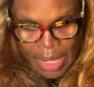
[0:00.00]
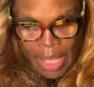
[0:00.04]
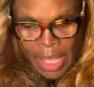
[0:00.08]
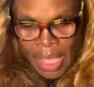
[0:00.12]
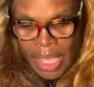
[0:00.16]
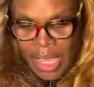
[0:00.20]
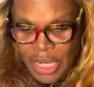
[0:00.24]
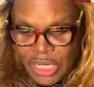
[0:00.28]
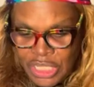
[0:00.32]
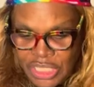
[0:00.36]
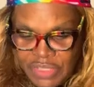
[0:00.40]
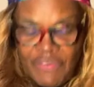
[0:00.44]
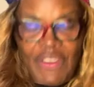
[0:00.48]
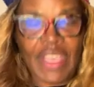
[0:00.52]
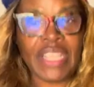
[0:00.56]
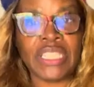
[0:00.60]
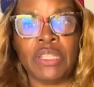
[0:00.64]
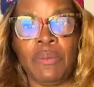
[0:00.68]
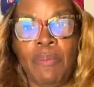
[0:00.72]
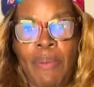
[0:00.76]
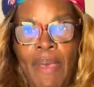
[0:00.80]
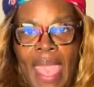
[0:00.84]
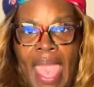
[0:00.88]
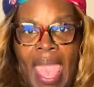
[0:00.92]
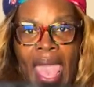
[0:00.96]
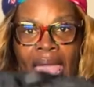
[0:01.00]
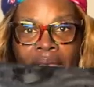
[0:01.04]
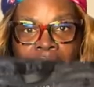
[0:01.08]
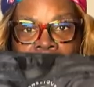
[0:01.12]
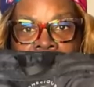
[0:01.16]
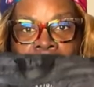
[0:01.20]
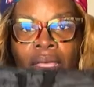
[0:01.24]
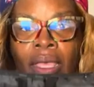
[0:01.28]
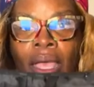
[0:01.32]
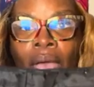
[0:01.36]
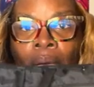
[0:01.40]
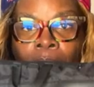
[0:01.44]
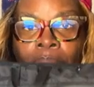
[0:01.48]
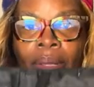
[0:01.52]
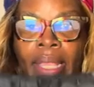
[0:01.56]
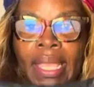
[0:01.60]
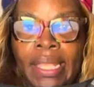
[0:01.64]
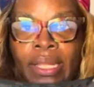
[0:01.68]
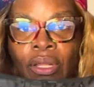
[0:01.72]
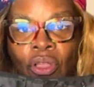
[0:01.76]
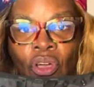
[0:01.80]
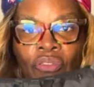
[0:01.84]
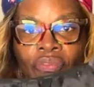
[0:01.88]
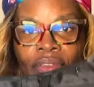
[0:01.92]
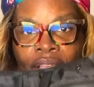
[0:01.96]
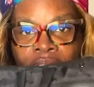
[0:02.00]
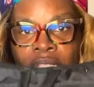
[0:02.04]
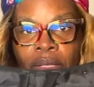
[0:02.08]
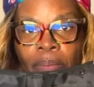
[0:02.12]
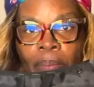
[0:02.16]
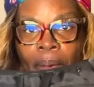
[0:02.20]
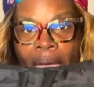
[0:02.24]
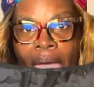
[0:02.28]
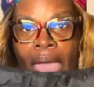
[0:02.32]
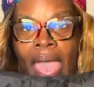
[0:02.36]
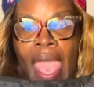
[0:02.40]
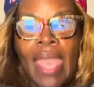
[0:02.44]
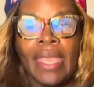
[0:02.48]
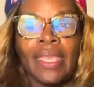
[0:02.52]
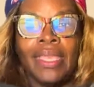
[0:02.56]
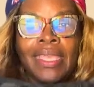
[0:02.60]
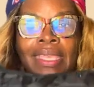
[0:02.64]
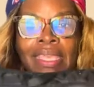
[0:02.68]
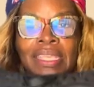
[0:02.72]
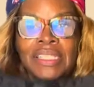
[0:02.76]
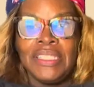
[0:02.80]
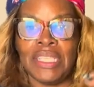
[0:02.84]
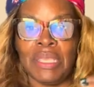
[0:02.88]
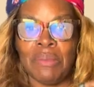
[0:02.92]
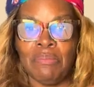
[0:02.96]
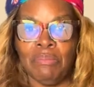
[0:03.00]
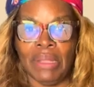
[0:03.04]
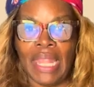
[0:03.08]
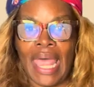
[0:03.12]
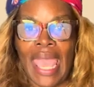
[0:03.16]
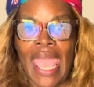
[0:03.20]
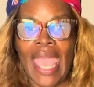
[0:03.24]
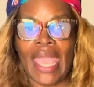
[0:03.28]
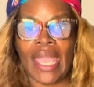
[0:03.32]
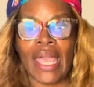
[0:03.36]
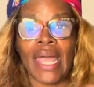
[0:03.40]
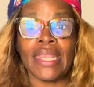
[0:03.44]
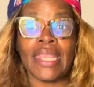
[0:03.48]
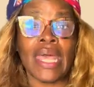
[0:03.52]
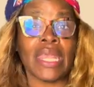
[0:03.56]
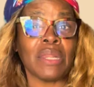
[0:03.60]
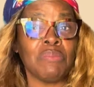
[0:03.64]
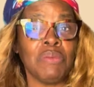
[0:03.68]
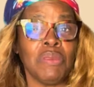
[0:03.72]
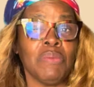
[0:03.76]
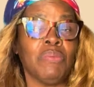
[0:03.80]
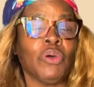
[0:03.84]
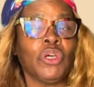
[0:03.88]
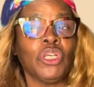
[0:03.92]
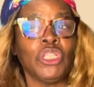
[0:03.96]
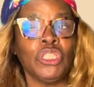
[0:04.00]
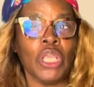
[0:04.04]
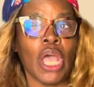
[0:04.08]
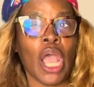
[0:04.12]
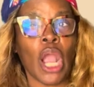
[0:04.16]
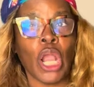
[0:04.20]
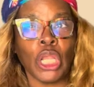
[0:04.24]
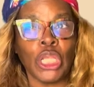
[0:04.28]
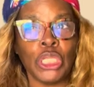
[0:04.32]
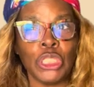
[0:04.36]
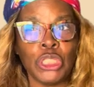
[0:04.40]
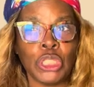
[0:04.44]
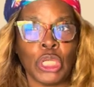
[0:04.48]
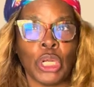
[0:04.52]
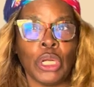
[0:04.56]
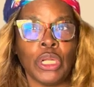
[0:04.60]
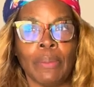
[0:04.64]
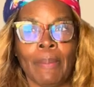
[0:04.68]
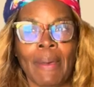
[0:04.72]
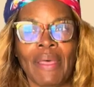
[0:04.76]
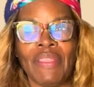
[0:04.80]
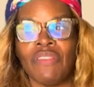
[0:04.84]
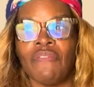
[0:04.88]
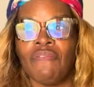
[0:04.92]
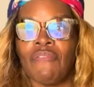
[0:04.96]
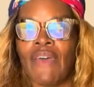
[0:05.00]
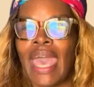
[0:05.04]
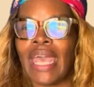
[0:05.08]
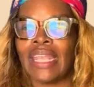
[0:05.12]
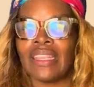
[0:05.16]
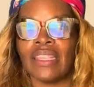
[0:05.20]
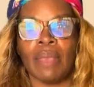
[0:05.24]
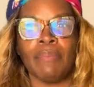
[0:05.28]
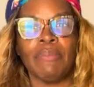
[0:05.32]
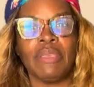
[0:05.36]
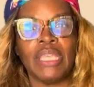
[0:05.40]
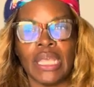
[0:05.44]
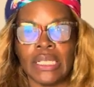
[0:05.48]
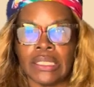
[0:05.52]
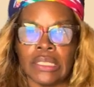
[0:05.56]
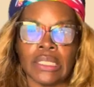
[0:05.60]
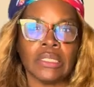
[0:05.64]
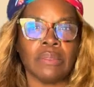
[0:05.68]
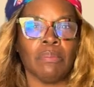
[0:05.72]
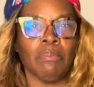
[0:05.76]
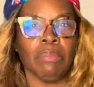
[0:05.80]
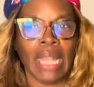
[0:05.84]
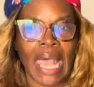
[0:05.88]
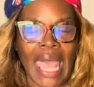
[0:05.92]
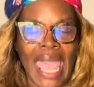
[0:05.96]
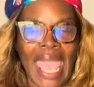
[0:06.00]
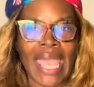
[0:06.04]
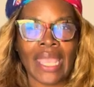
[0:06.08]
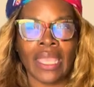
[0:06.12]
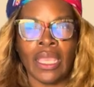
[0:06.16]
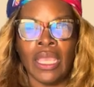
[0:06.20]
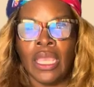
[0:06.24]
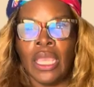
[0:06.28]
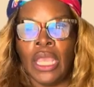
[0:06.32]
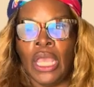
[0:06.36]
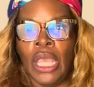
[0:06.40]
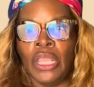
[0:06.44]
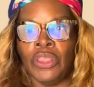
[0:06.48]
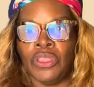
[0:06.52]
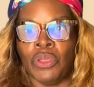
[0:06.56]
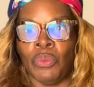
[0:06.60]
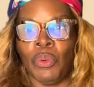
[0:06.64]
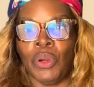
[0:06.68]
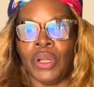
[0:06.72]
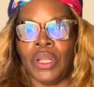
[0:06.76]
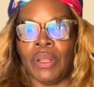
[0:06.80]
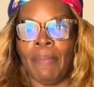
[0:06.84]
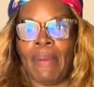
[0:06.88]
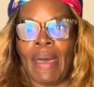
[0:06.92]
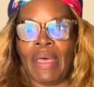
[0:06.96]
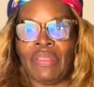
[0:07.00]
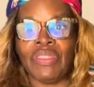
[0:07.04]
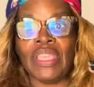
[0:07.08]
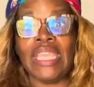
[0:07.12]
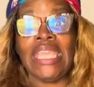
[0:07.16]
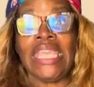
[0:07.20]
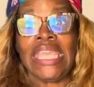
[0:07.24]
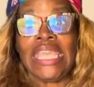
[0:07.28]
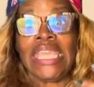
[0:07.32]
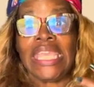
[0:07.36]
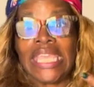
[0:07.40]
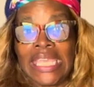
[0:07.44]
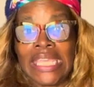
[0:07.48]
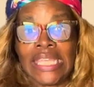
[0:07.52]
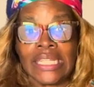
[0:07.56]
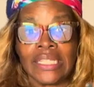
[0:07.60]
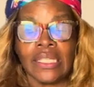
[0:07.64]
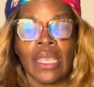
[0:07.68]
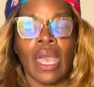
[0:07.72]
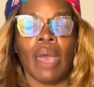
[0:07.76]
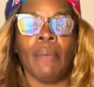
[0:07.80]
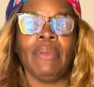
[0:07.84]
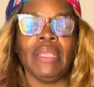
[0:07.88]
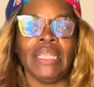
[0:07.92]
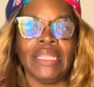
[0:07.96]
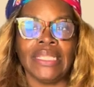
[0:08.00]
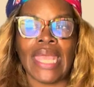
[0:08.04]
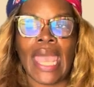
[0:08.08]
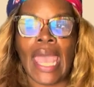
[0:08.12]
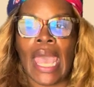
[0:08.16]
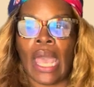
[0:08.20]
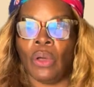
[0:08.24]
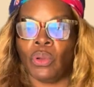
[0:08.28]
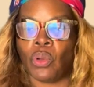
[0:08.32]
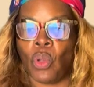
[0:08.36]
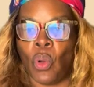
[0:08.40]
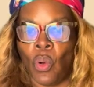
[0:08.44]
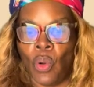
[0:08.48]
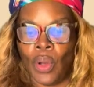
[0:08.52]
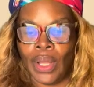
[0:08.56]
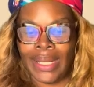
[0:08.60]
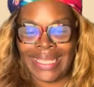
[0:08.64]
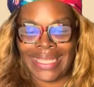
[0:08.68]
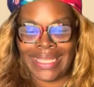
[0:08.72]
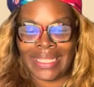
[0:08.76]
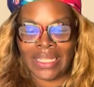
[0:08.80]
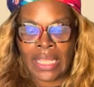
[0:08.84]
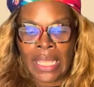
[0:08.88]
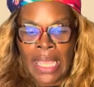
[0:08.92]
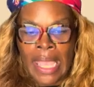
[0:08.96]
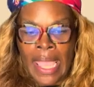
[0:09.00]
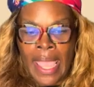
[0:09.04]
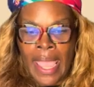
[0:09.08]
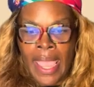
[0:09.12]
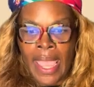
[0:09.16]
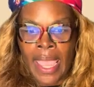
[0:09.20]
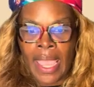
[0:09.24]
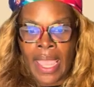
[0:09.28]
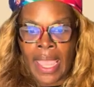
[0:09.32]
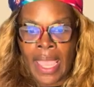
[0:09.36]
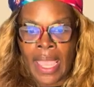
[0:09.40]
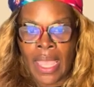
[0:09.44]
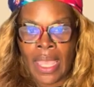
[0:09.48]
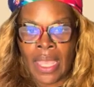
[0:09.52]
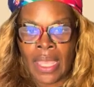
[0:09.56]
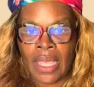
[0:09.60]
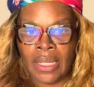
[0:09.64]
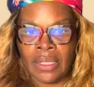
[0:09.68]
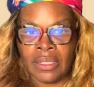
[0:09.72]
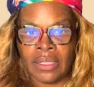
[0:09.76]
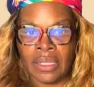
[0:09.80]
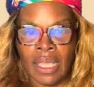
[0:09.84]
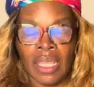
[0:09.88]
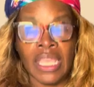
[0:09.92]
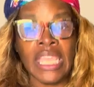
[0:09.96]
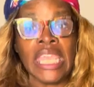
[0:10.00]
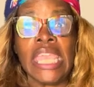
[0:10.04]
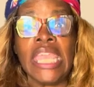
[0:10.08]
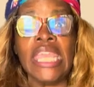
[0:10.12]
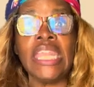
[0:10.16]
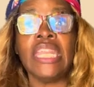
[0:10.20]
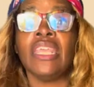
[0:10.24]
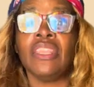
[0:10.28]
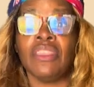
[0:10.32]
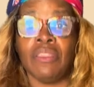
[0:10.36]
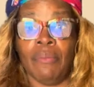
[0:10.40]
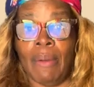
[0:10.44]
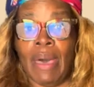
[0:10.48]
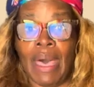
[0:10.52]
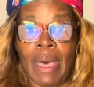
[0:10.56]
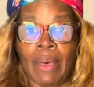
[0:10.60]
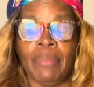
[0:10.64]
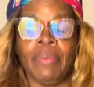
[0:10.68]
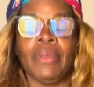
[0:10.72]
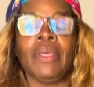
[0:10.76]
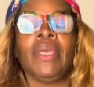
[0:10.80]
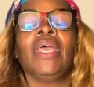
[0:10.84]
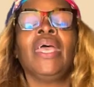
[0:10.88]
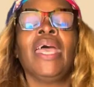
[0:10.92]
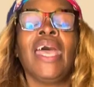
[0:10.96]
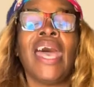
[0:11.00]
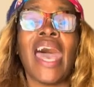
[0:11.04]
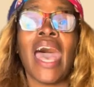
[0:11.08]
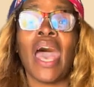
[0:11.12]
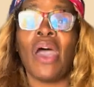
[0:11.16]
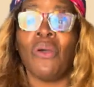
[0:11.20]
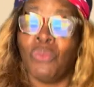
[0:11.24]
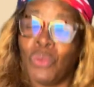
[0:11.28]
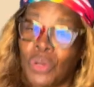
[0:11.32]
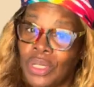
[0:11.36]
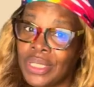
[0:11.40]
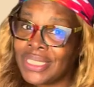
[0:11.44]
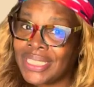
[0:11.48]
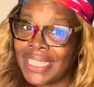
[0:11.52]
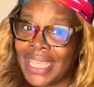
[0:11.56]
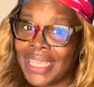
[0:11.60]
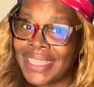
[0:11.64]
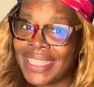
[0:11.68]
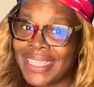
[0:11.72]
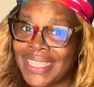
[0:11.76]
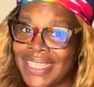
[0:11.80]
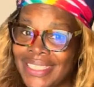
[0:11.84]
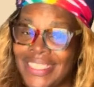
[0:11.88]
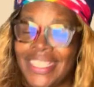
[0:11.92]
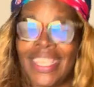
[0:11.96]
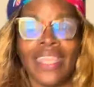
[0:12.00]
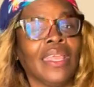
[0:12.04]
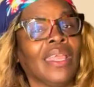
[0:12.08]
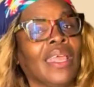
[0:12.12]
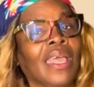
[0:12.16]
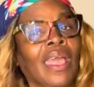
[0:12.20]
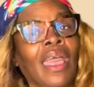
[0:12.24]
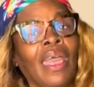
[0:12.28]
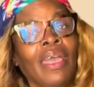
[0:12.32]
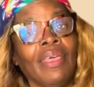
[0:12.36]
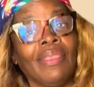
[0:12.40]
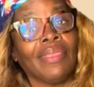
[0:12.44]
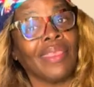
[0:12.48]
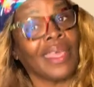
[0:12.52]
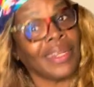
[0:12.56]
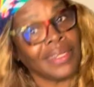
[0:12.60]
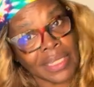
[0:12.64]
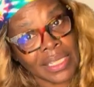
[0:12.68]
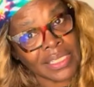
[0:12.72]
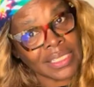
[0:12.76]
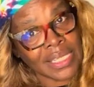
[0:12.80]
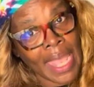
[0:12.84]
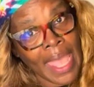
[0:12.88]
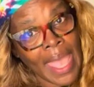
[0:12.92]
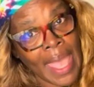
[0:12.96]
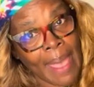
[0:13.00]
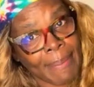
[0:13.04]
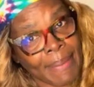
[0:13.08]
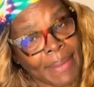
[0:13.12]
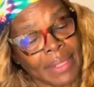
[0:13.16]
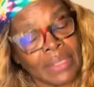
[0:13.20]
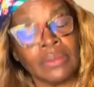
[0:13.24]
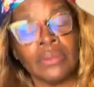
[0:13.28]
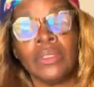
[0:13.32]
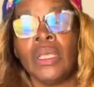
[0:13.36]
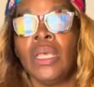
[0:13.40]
here's the VestaPak. Plain old VestaPak. It's in black. A lot of people are concerned about the fact that because it's black, they're worried about the heat coming down on it and heating them up. I will say this, that does not happen.